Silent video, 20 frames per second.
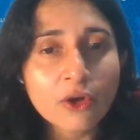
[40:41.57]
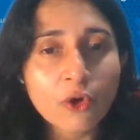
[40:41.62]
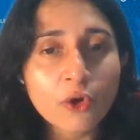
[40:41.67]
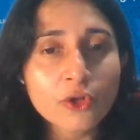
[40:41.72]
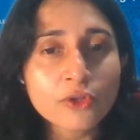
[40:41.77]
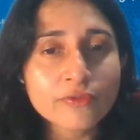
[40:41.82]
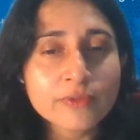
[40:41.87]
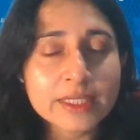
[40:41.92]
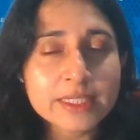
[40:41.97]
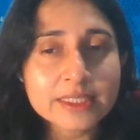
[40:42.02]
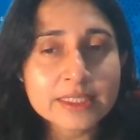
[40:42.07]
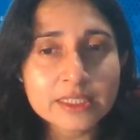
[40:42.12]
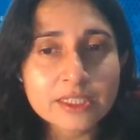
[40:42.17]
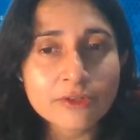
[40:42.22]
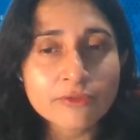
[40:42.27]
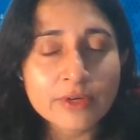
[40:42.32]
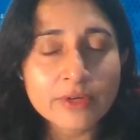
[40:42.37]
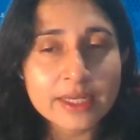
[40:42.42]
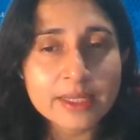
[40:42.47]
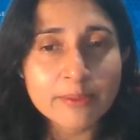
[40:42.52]
all of these
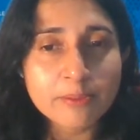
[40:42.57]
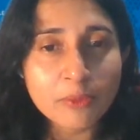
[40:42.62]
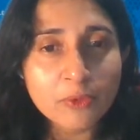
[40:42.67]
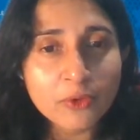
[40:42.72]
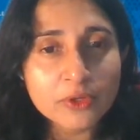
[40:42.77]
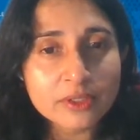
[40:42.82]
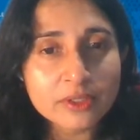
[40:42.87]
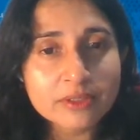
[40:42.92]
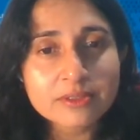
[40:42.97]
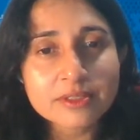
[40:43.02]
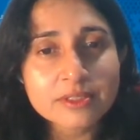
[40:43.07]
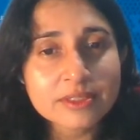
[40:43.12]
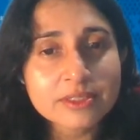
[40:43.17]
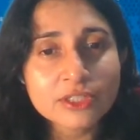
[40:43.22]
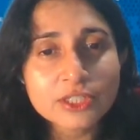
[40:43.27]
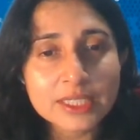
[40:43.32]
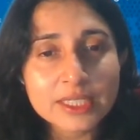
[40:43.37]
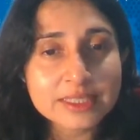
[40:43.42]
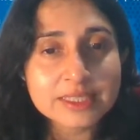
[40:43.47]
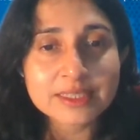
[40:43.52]
are really important,
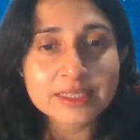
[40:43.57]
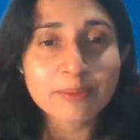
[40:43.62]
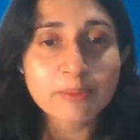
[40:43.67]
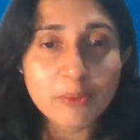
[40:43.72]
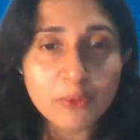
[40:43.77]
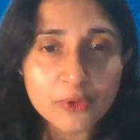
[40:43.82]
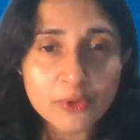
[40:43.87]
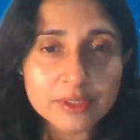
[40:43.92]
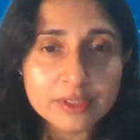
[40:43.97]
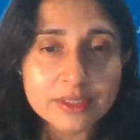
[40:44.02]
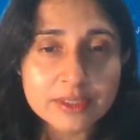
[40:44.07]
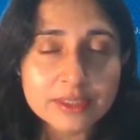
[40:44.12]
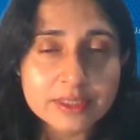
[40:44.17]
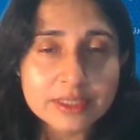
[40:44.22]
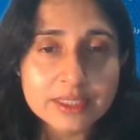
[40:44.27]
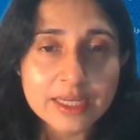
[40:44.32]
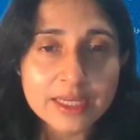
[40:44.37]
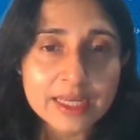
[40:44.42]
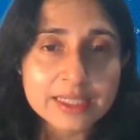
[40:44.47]
just as important